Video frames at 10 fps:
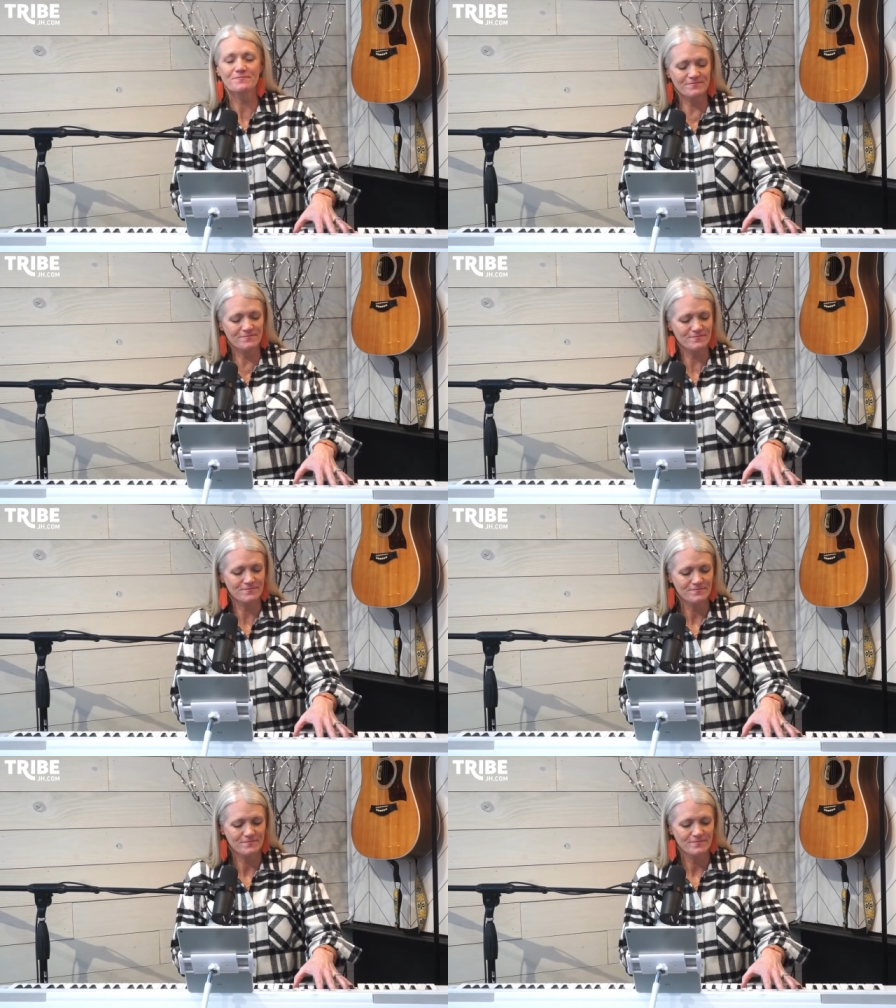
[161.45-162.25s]
Hmm.
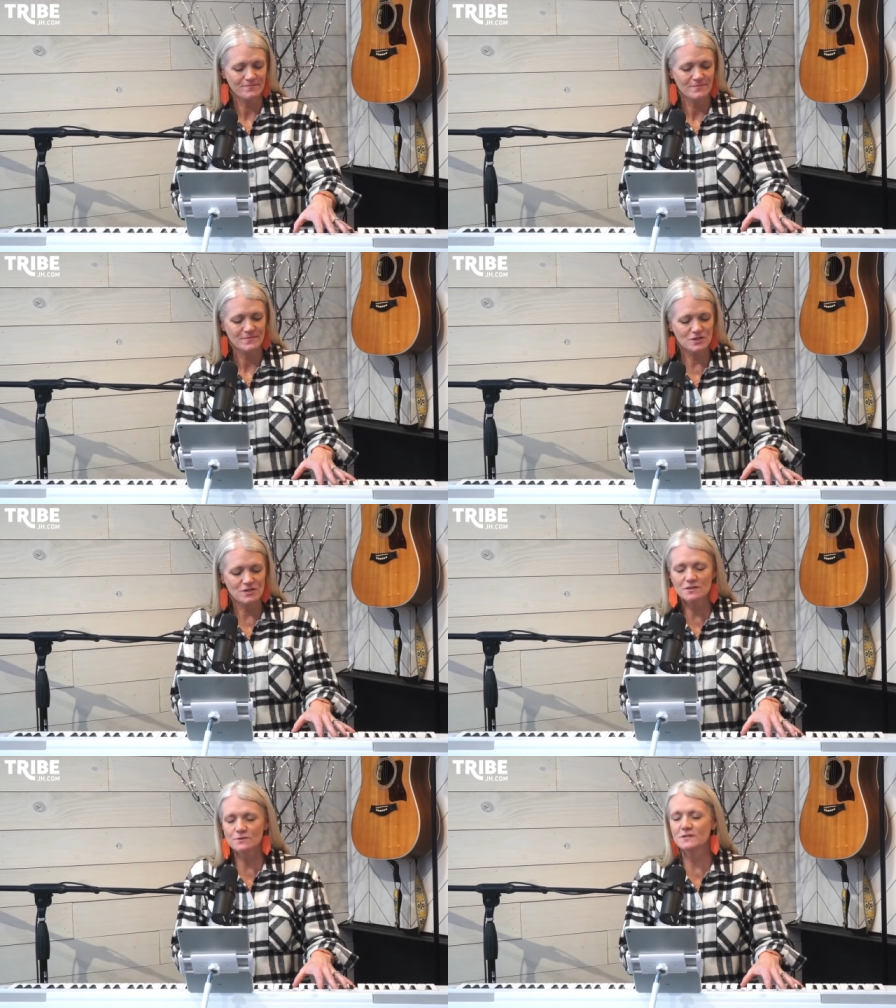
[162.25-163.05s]

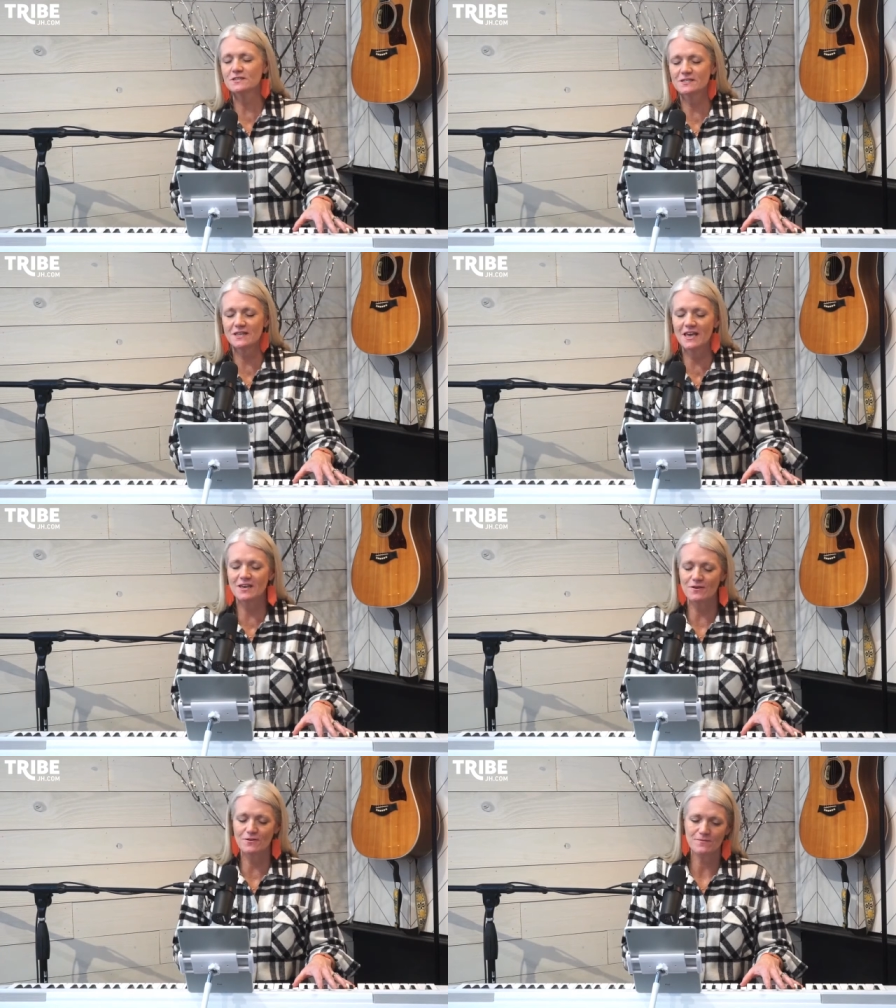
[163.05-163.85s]
Jesus, we just
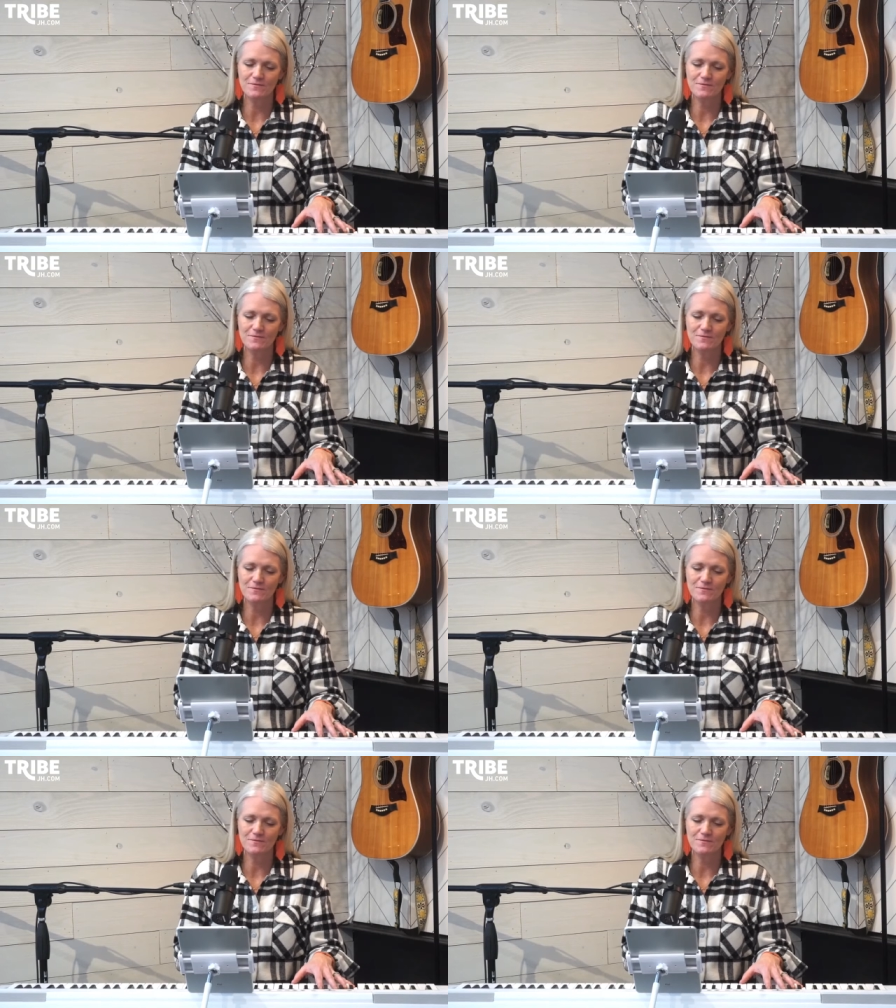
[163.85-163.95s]
thank you.